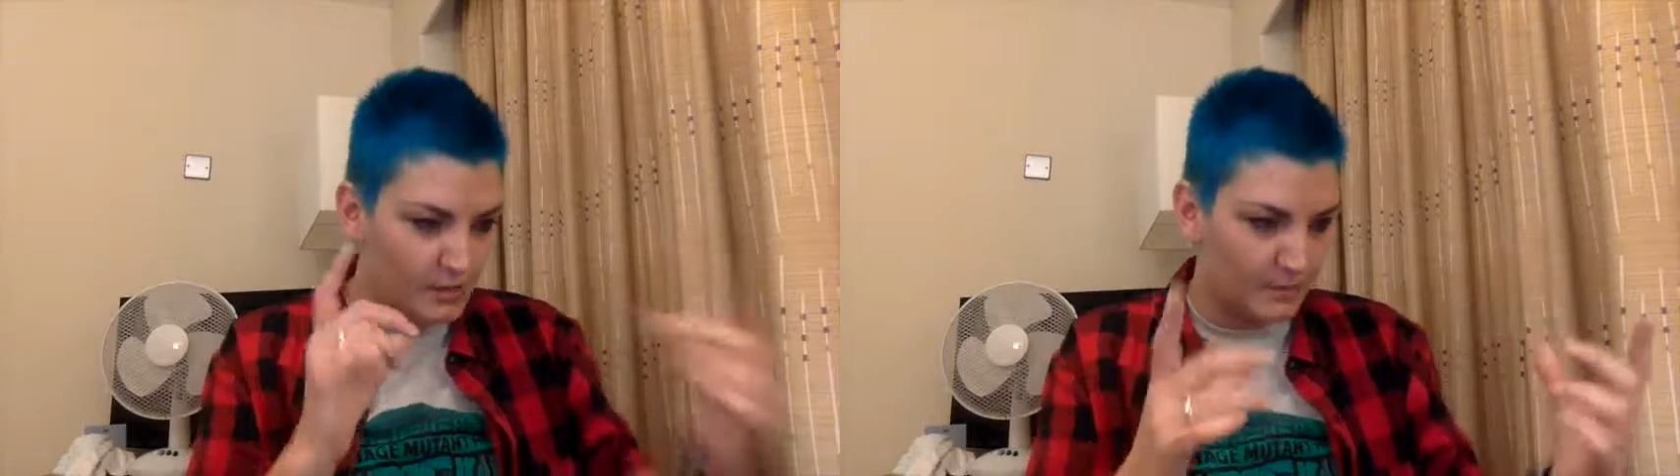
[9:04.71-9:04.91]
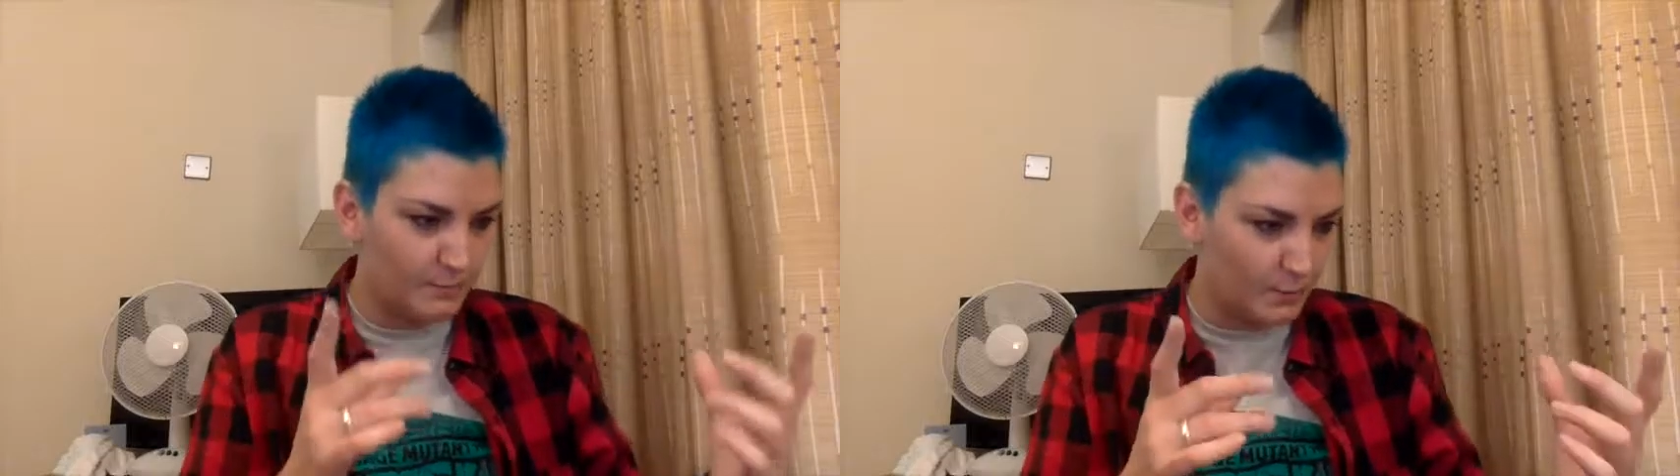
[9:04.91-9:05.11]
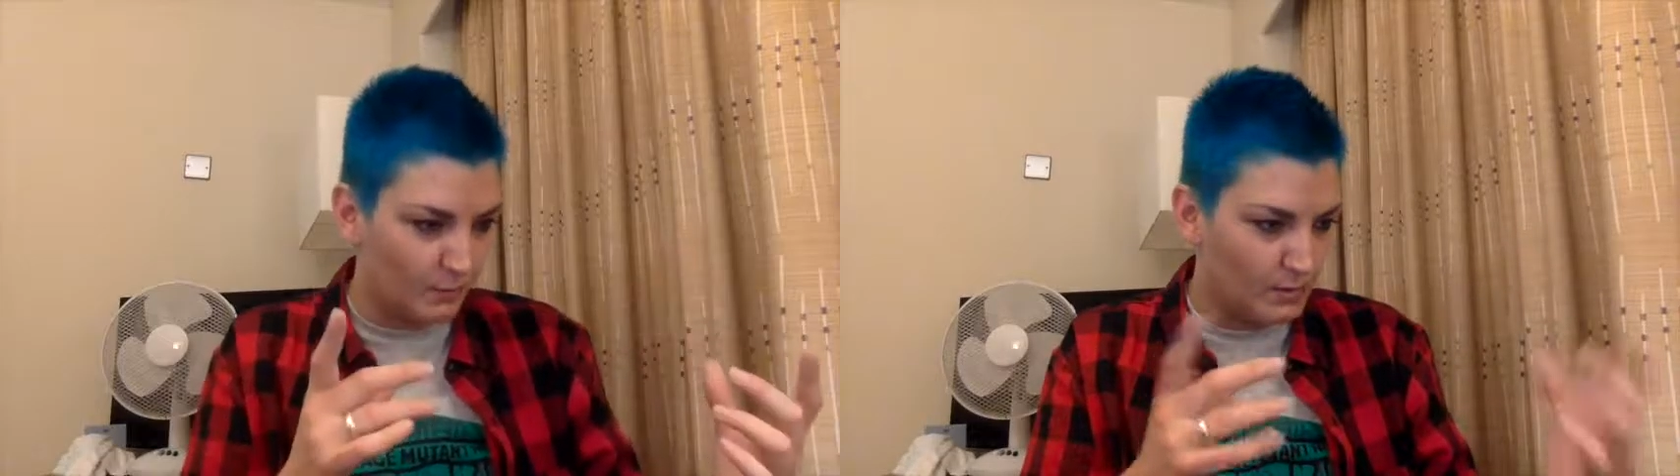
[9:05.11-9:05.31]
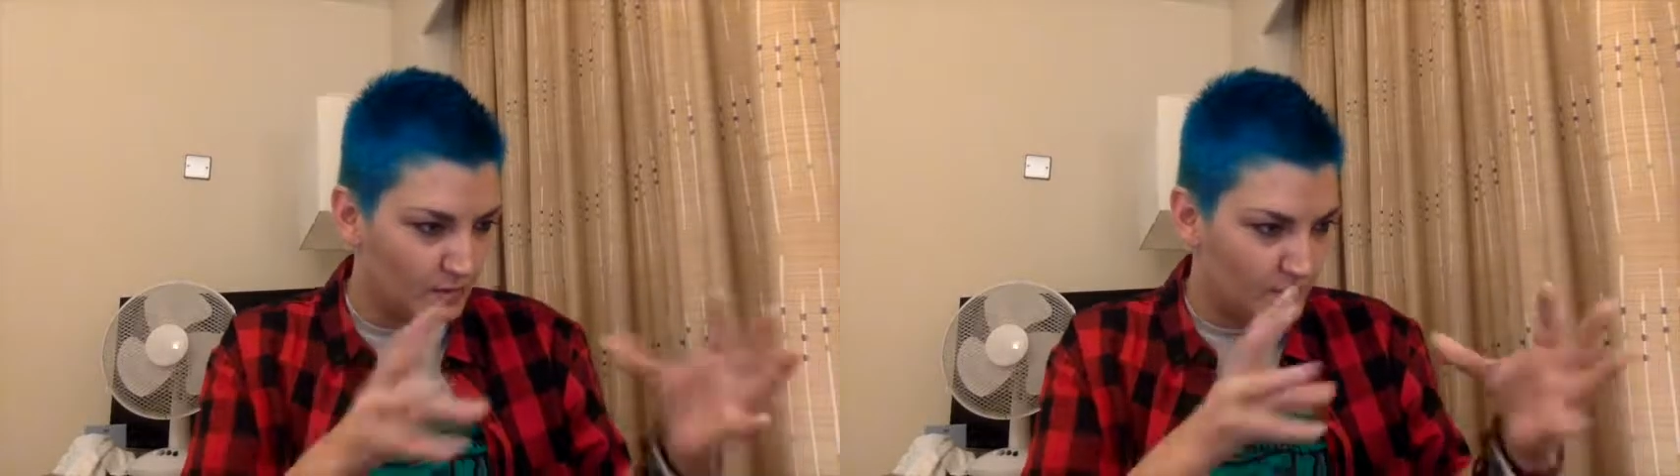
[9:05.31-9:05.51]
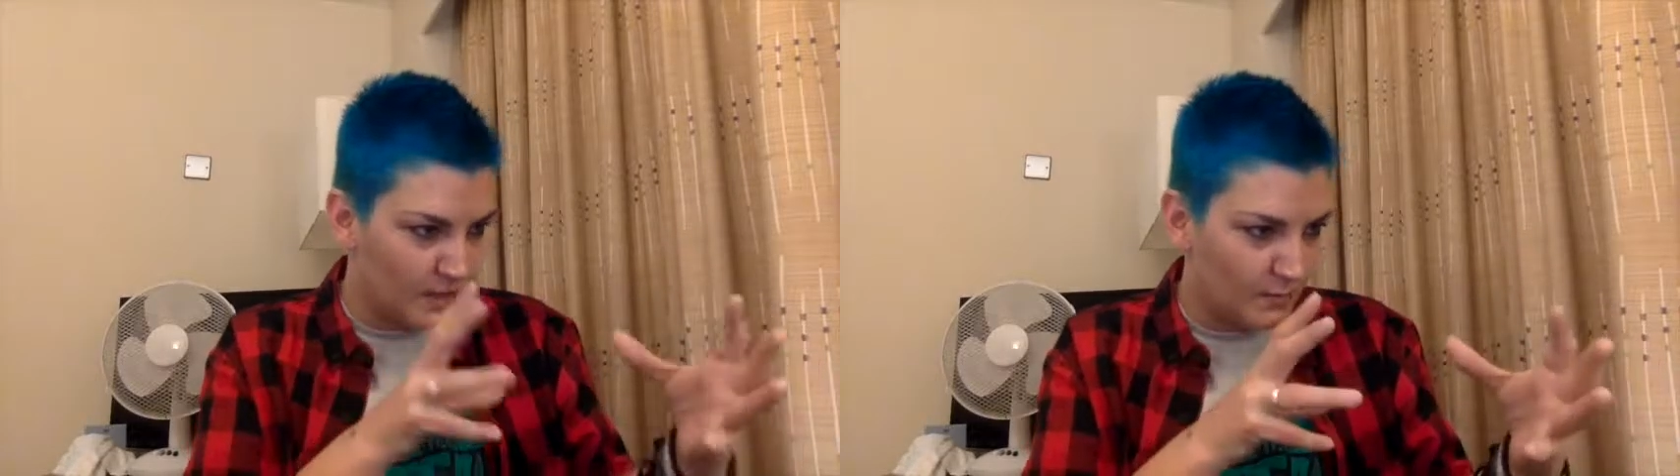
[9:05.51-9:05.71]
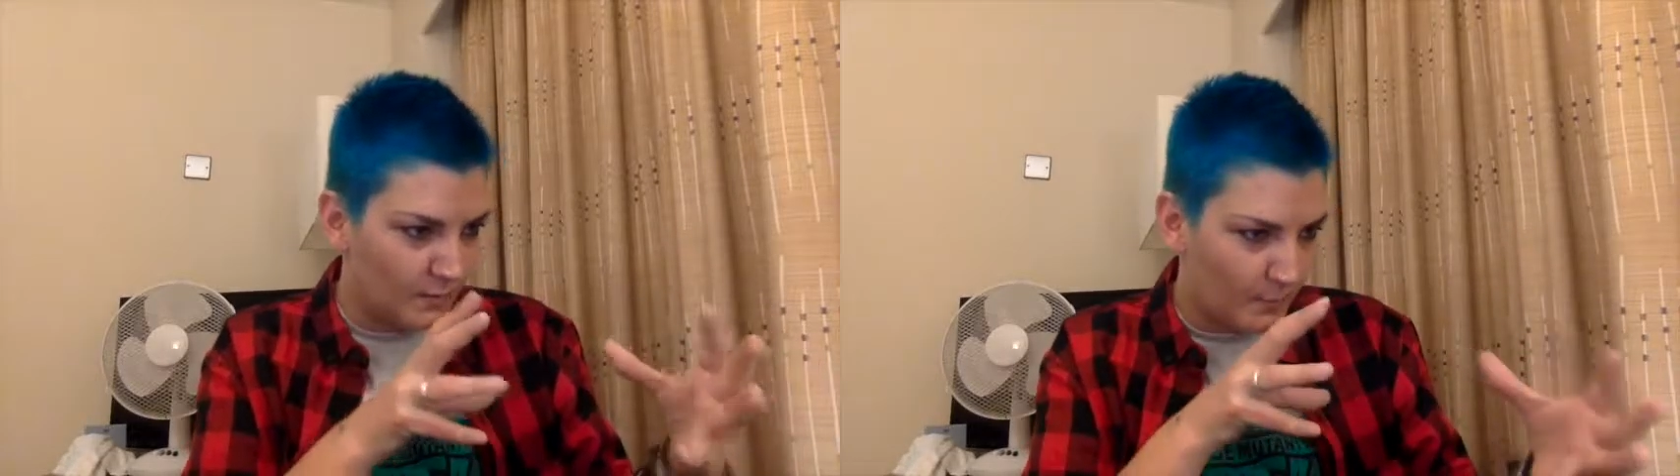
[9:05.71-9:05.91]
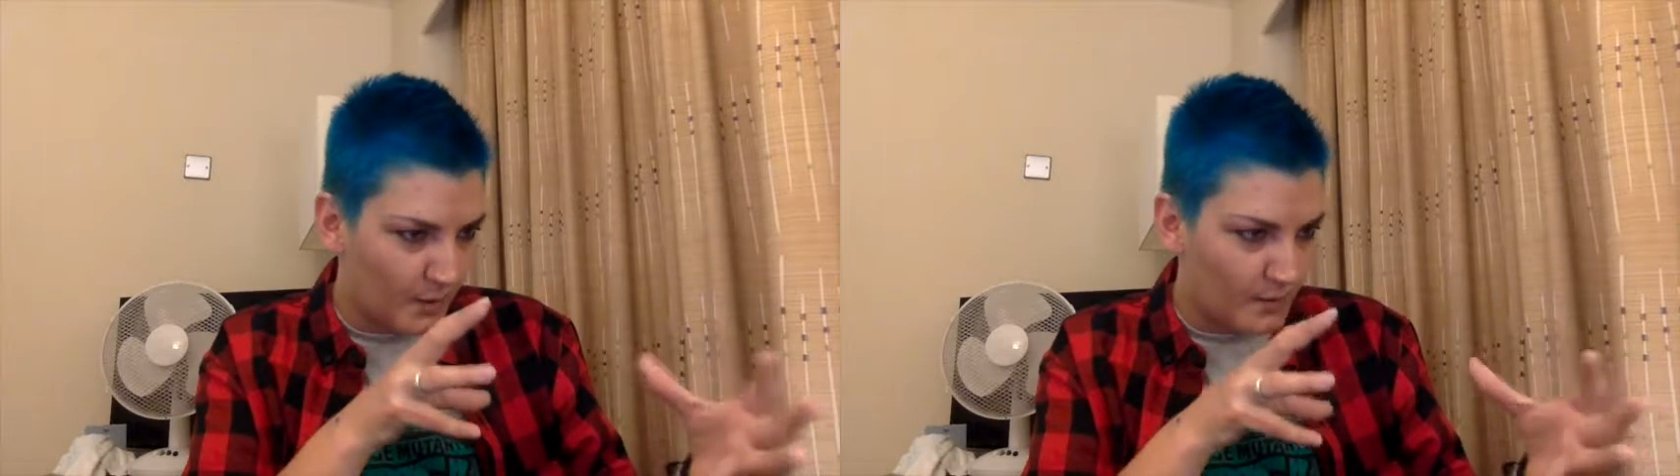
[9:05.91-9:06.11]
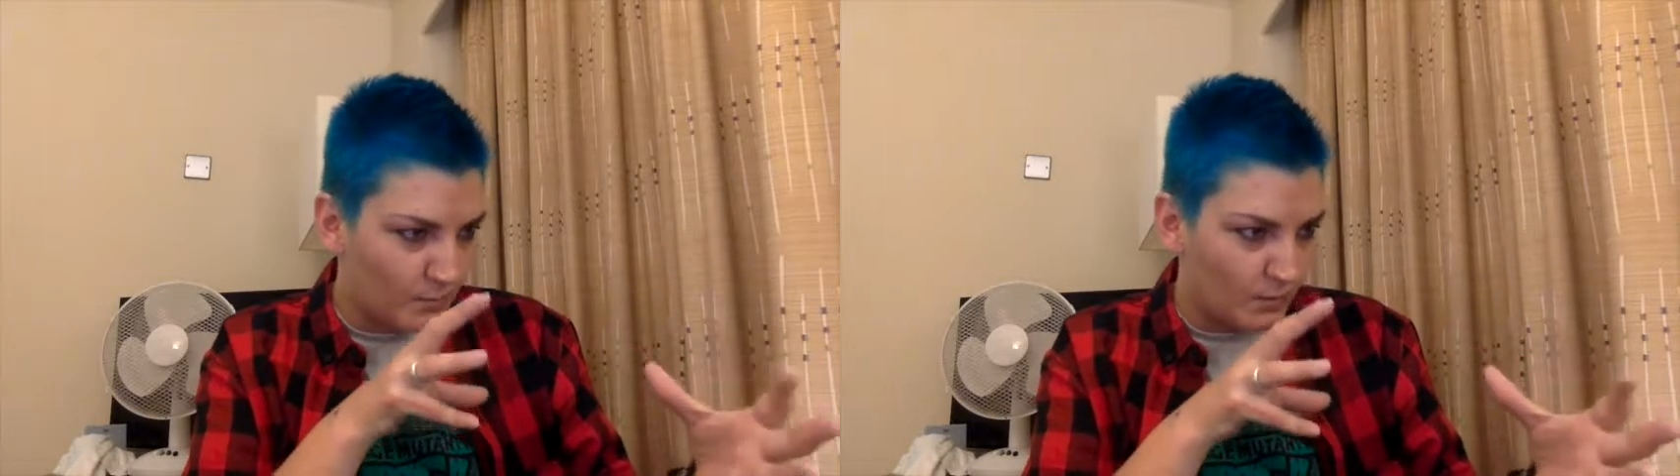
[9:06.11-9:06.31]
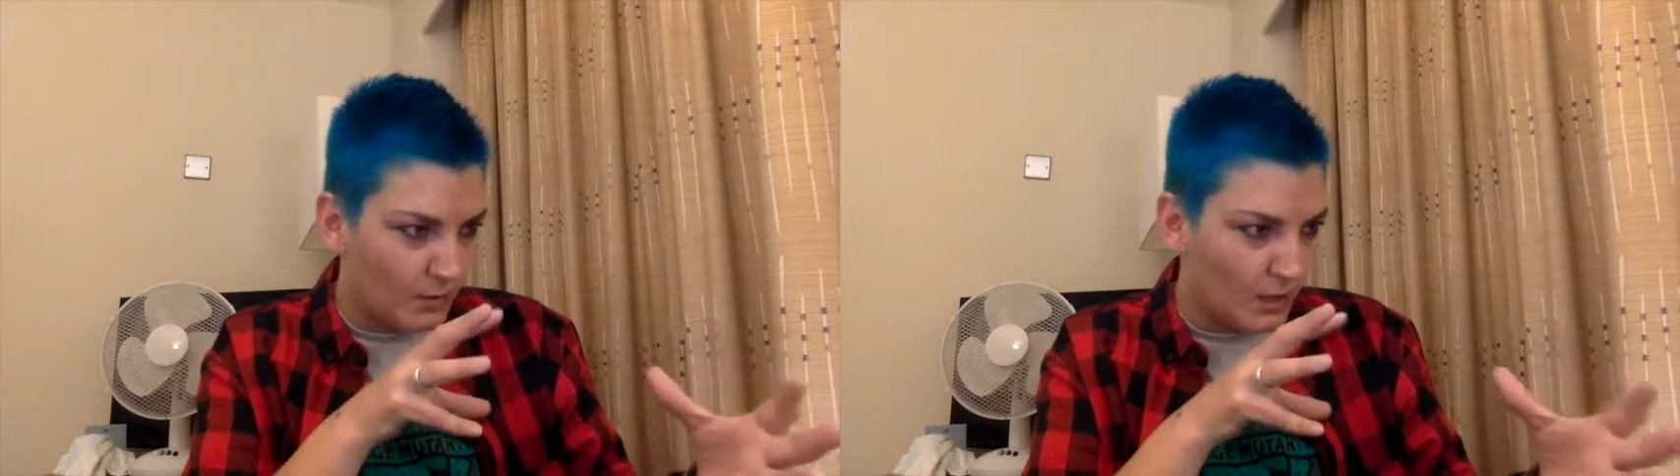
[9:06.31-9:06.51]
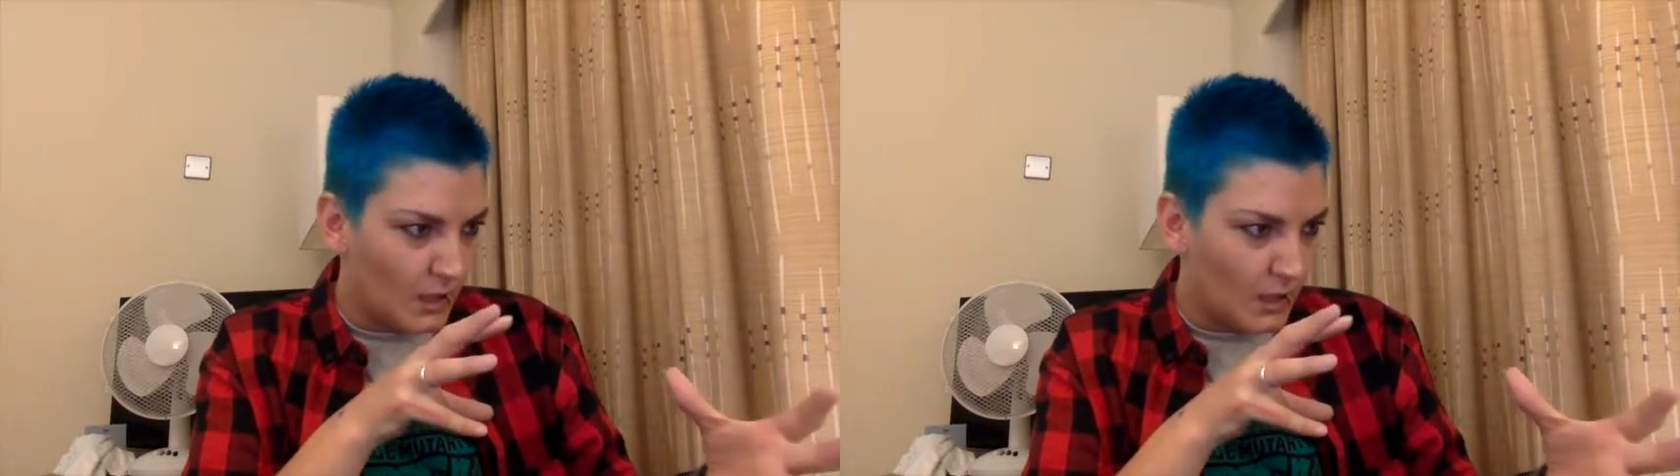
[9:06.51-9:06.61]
simple as meeting with people